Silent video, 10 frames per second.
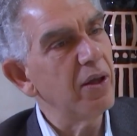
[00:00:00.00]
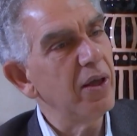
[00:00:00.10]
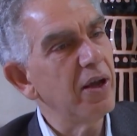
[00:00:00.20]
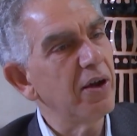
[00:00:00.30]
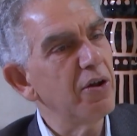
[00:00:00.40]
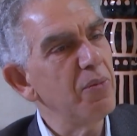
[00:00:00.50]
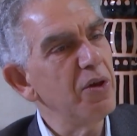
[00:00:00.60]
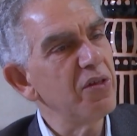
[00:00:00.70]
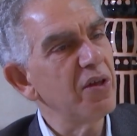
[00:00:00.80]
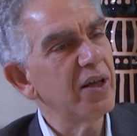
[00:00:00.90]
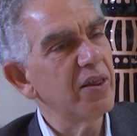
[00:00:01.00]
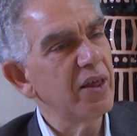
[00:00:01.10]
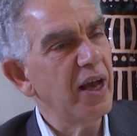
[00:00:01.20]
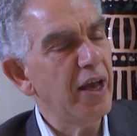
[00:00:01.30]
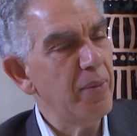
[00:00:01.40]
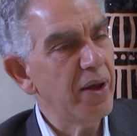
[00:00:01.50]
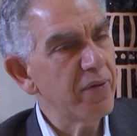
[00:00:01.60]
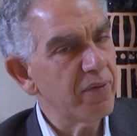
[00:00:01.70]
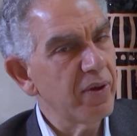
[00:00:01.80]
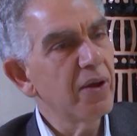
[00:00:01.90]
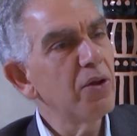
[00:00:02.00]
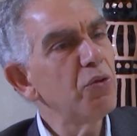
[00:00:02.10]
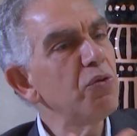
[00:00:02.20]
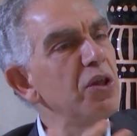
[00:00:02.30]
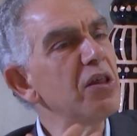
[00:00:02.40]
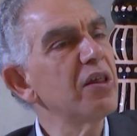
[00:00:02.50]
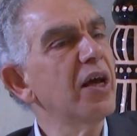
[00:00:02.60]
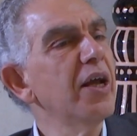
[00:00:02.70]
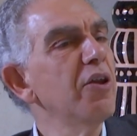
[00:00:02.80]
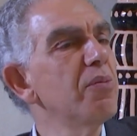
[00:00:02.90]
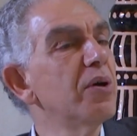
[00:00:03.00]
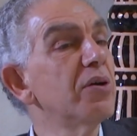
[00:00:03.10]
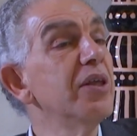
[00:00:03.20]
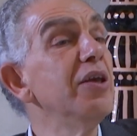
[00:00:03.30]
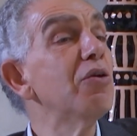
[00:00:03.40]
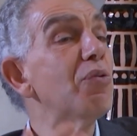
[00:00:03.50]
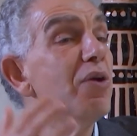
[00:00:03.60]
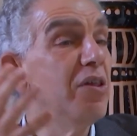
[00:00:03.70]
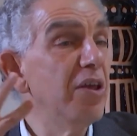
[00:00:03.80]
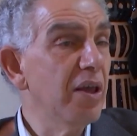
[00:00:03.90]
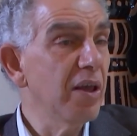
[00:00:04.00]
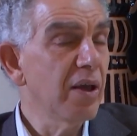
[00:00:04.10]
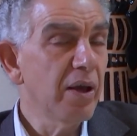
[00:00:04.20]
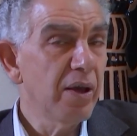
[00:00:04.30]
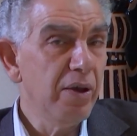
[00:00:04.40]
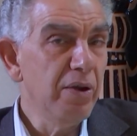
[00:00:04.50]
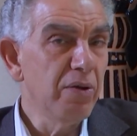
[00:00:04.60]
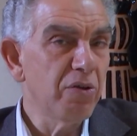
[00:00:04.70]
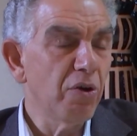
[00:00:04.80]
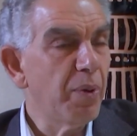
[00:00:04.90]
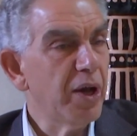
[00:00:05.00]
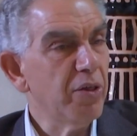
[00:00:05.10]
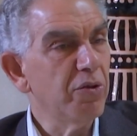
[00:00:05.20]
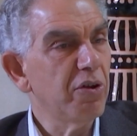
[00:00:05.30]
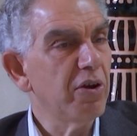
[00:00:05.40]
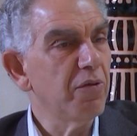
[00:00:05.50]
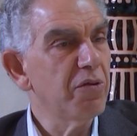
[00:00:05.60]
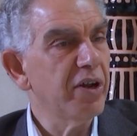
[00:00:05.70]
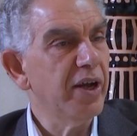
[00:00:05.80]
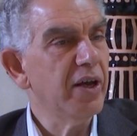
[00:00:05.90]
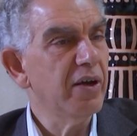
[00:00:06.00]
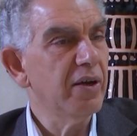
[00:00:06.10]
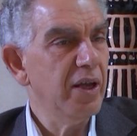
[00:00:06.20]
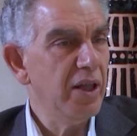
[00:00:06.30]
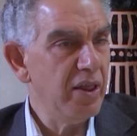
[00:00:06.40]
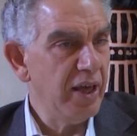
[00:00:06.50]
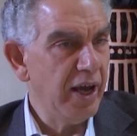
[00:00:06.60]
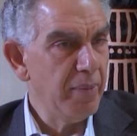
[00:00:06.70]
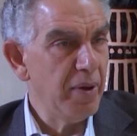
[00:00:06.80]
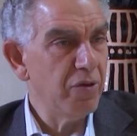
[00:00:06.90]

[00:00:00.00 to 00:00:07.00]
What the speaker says: economies at the IMF to decide about increasing, the representation of China in the IMF.